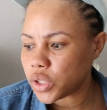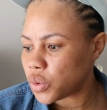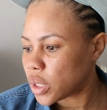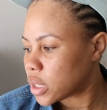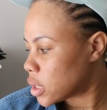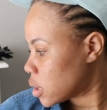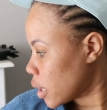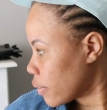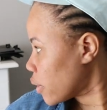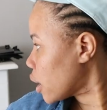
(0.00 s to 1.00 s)
do this.
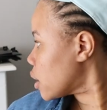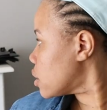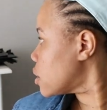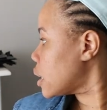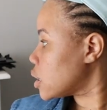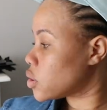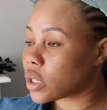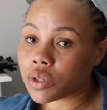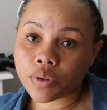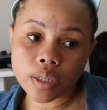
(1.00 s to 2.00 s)
And then I need
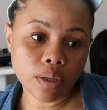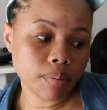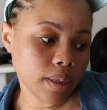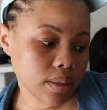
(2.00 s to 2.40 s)
to get ready.